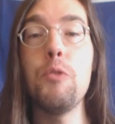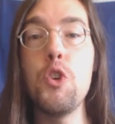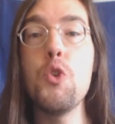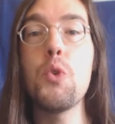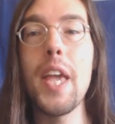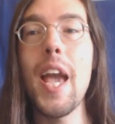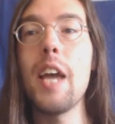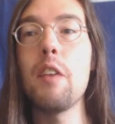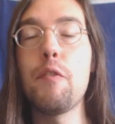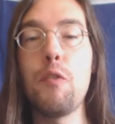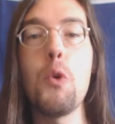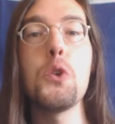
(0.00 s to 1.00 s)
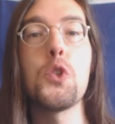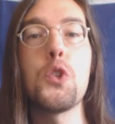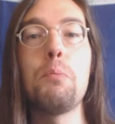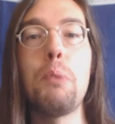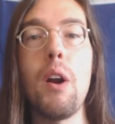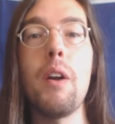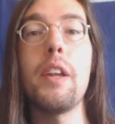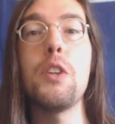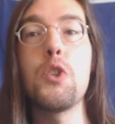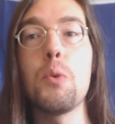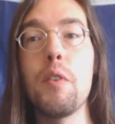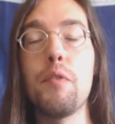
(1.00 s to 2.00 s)
You can force the party
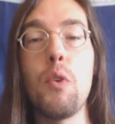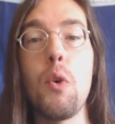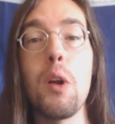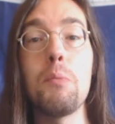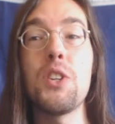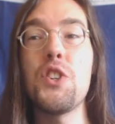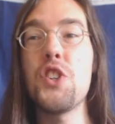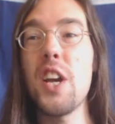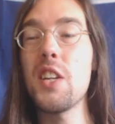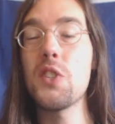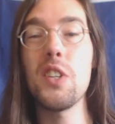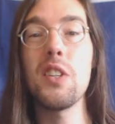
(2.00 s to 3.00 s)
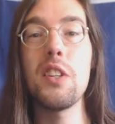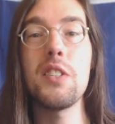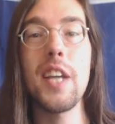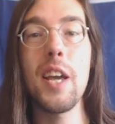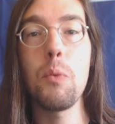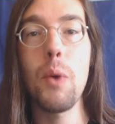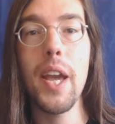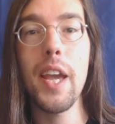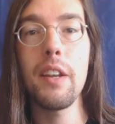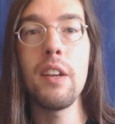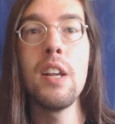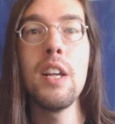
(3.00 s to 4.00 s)
to reform, to jettison the dead
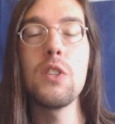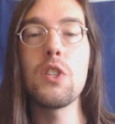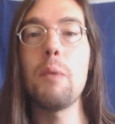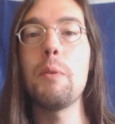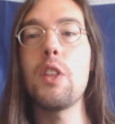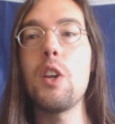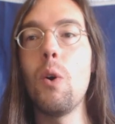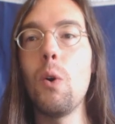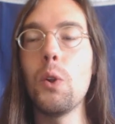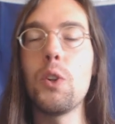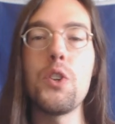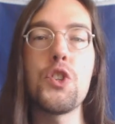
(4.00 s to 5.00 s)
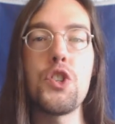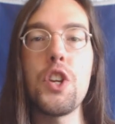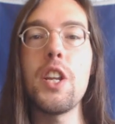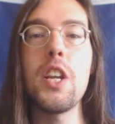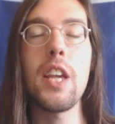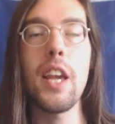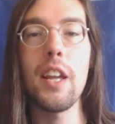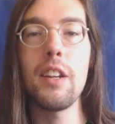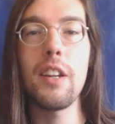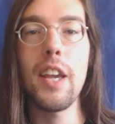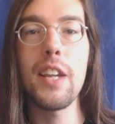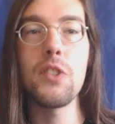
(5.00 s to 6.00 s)
weight, some of the older, shitty
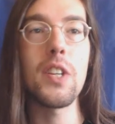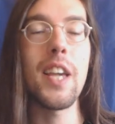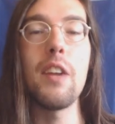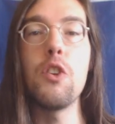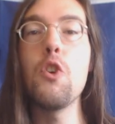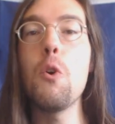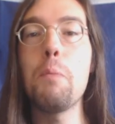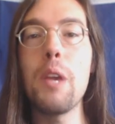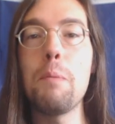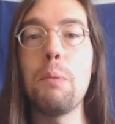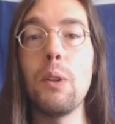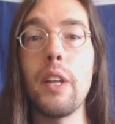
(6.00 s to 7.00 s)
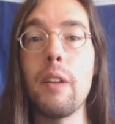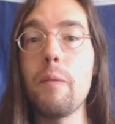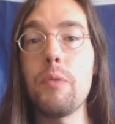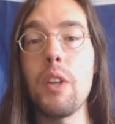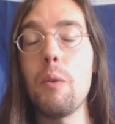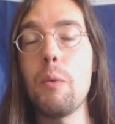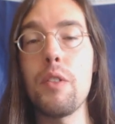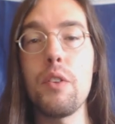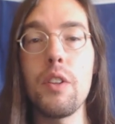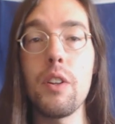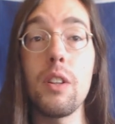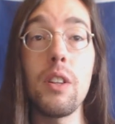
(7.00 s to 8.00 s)
candidates, and get new people in, you know,
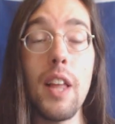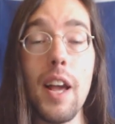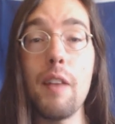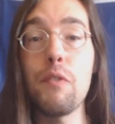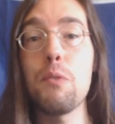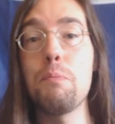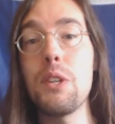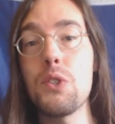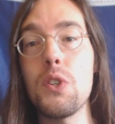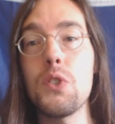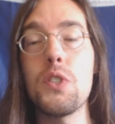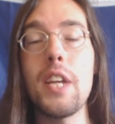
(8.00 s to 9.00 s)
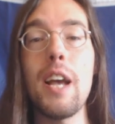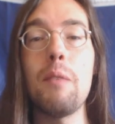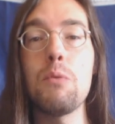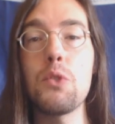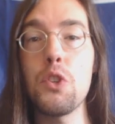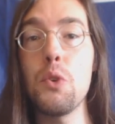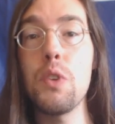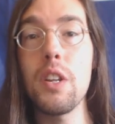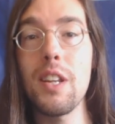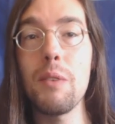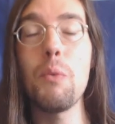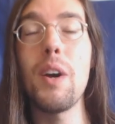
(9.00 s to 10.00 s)
whether they're to the left or business Dems,
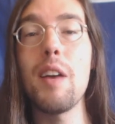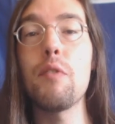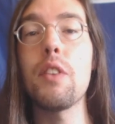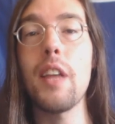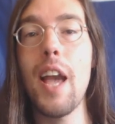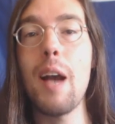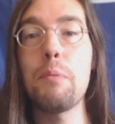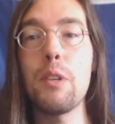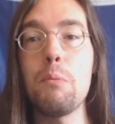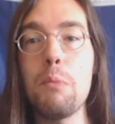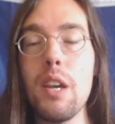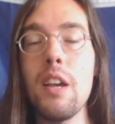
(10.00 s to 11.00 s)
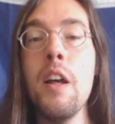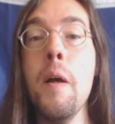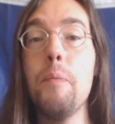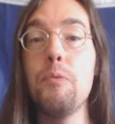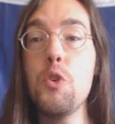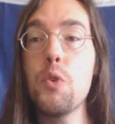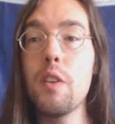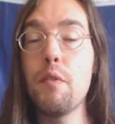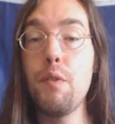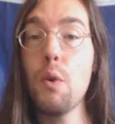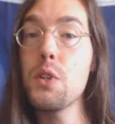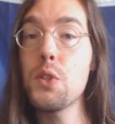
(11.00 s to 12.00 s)
union Dems, whatever they happen to be. You can
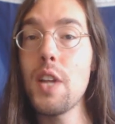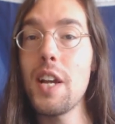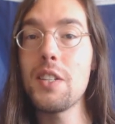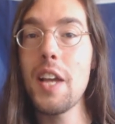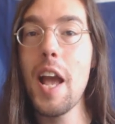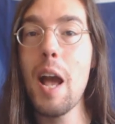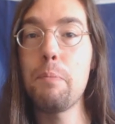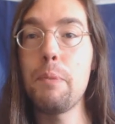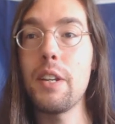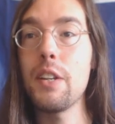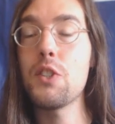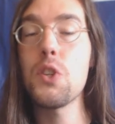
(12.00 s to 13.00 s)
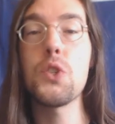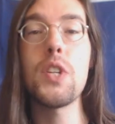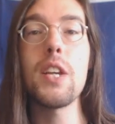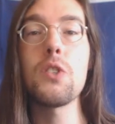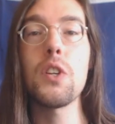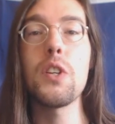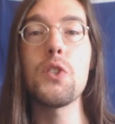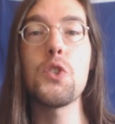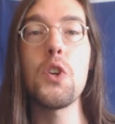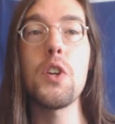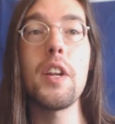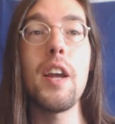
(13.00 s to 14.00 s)
force that to happen. It just takes a
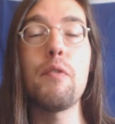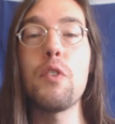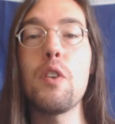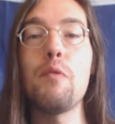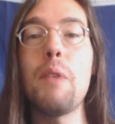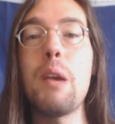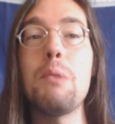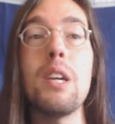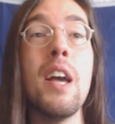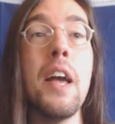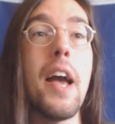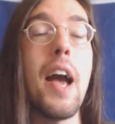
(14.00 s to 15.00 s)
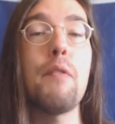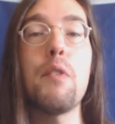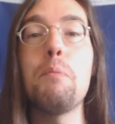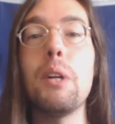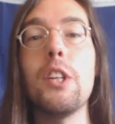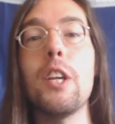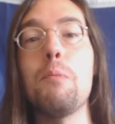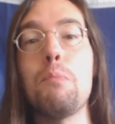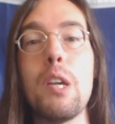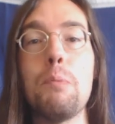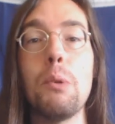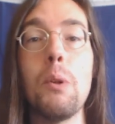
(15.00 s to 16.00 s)
concerted effort of maybe 500,000
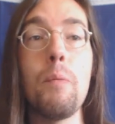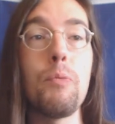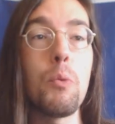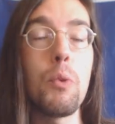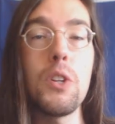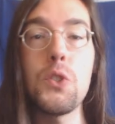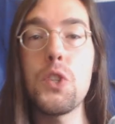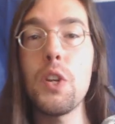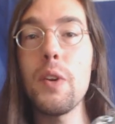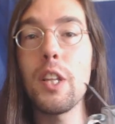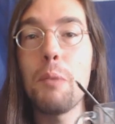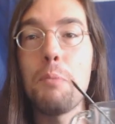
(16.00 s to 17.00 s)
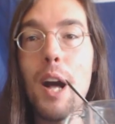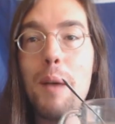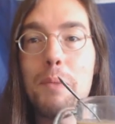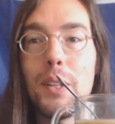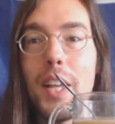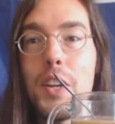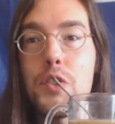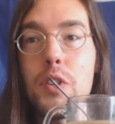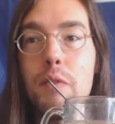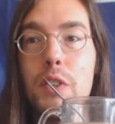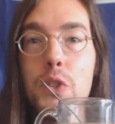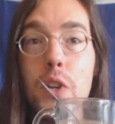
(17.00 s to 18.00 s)
people. Considering the
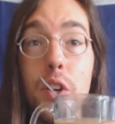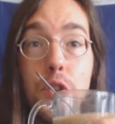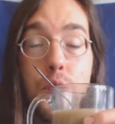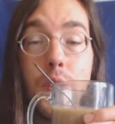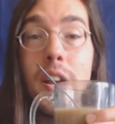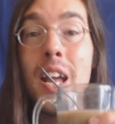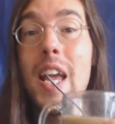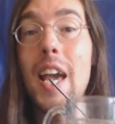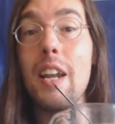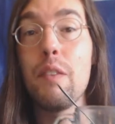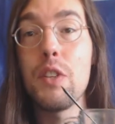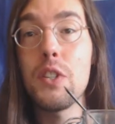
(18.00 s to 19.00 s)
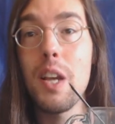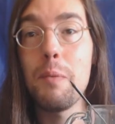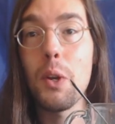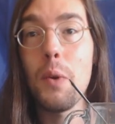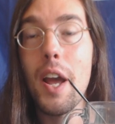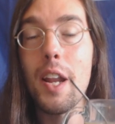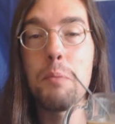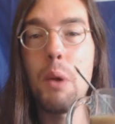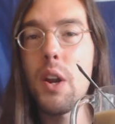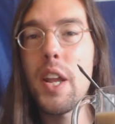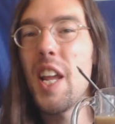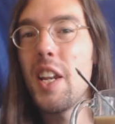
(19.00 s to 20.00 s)
population of this country and of the Democratic
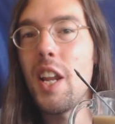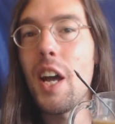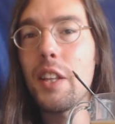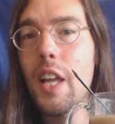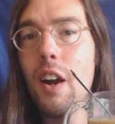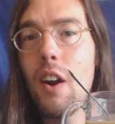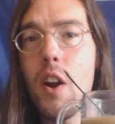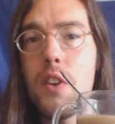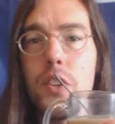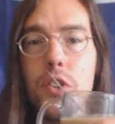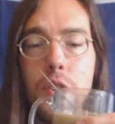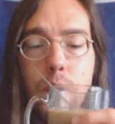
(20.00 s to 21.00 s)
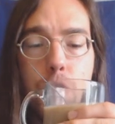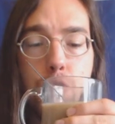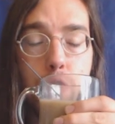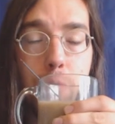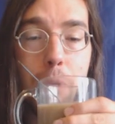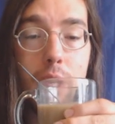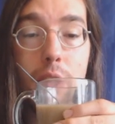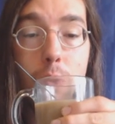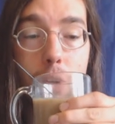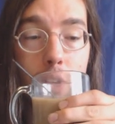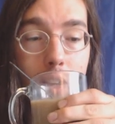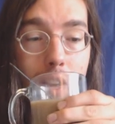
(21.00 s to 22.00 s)
Party, not that hard to do. You should begin
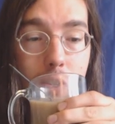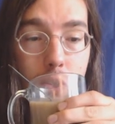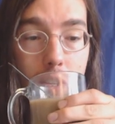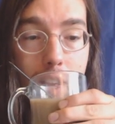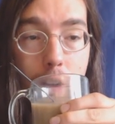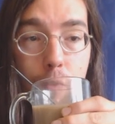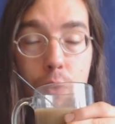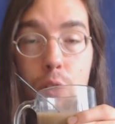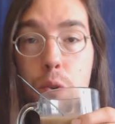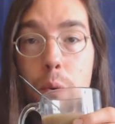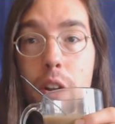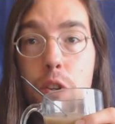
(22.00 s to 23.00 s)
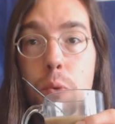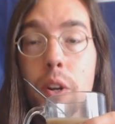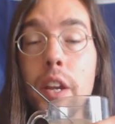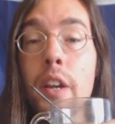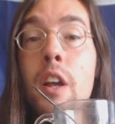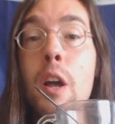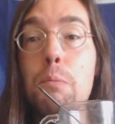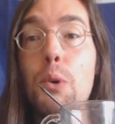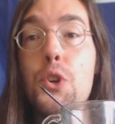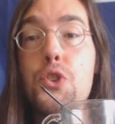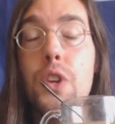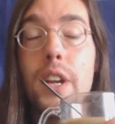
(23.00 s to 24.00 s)
organizing now for a 2020
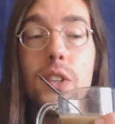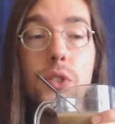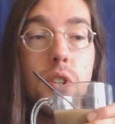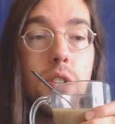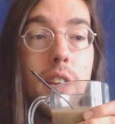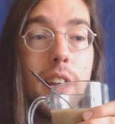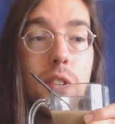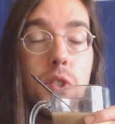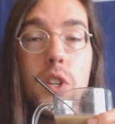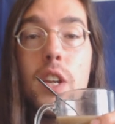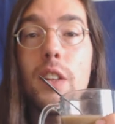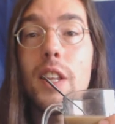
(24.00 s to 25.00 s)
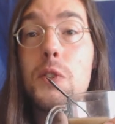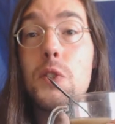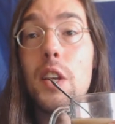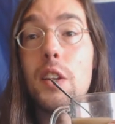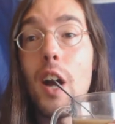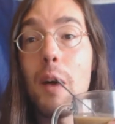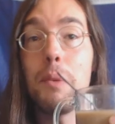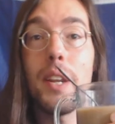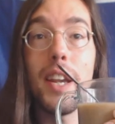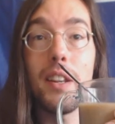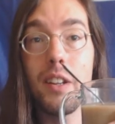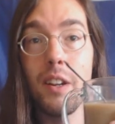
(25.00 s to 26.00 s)
push against the DNC unless they
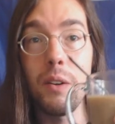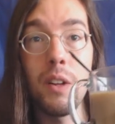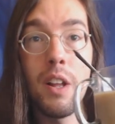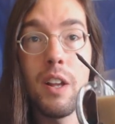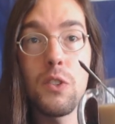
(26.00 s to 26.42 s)
nominate, you know,